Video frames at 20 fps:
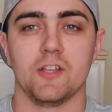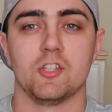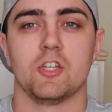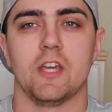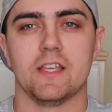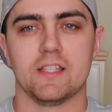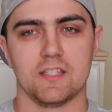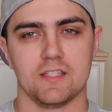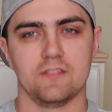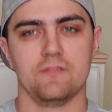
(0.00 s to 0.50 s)
My
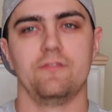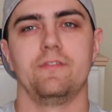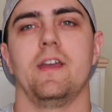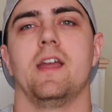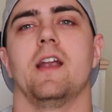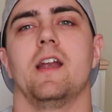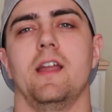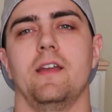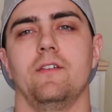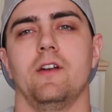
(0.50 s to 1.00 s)
chest is
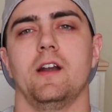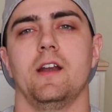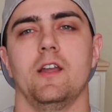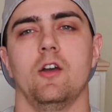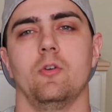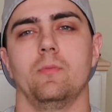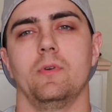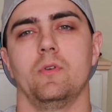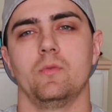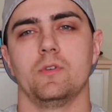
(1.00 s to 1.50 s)
very,
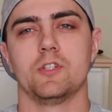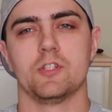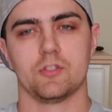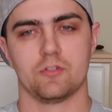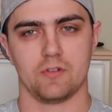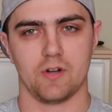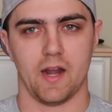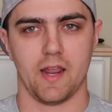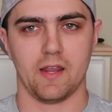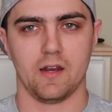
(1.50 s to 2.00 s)
very open, which
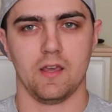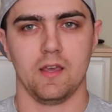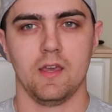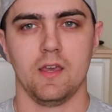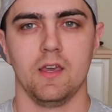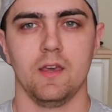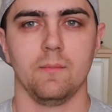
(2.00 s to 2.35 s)
is great.